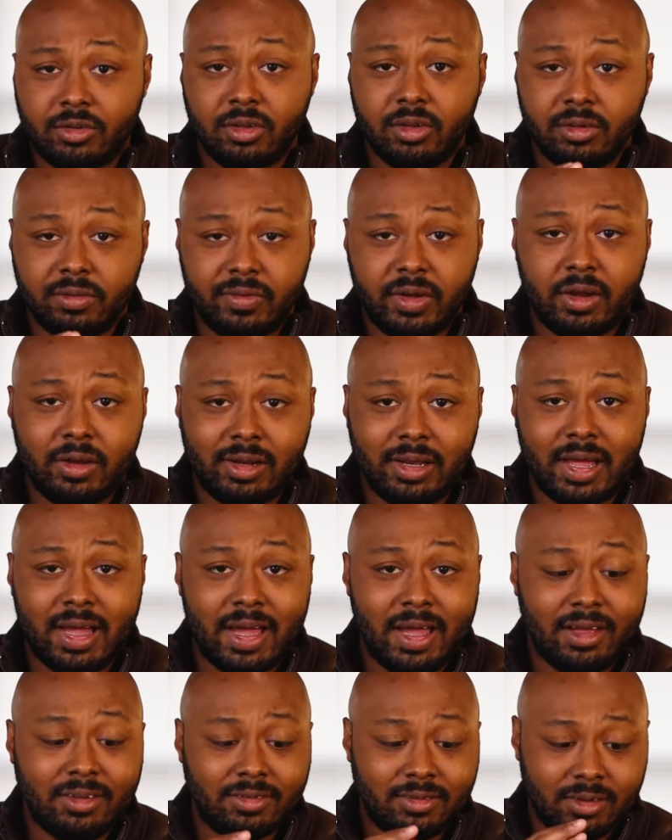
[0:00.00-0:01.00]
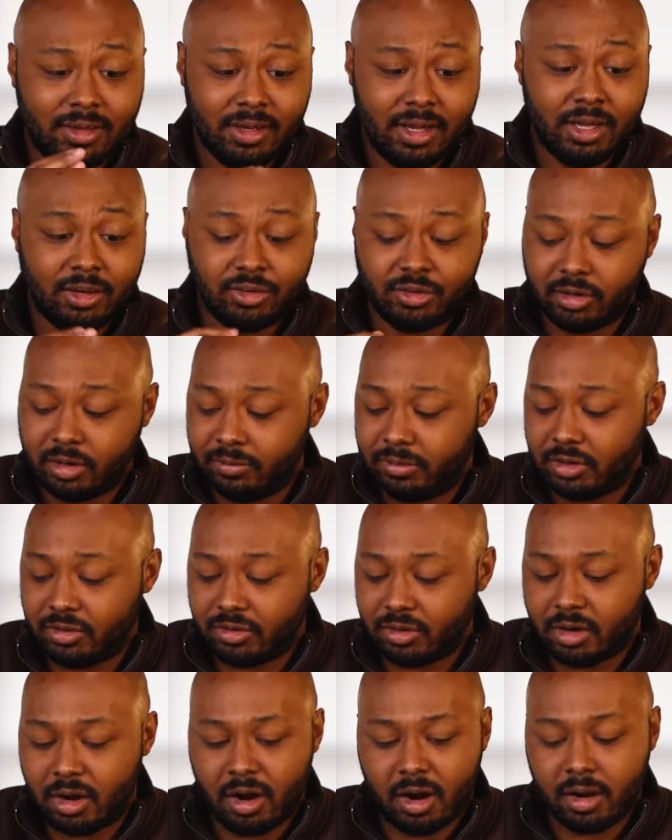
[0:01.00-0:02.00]
to the very last inch of
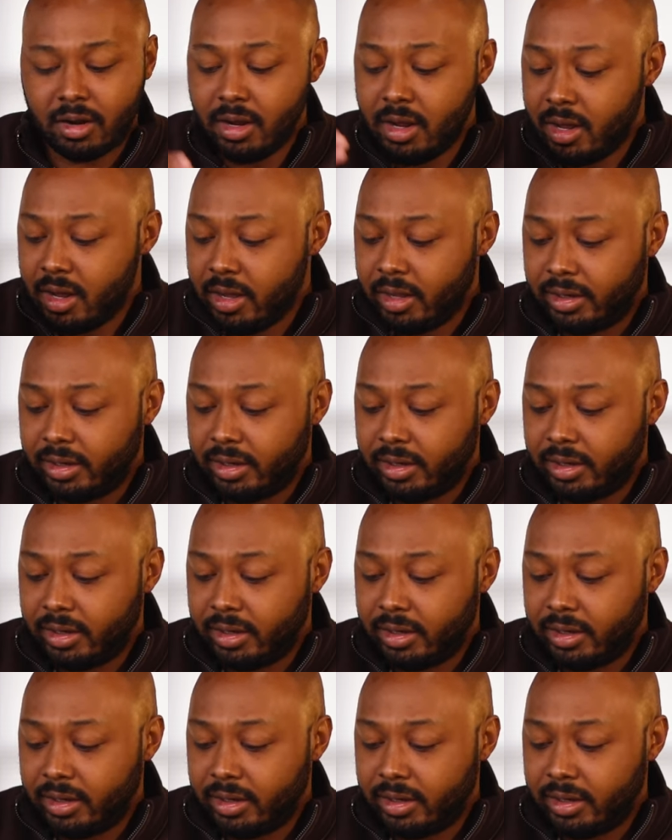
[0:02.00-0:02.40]
this cigar.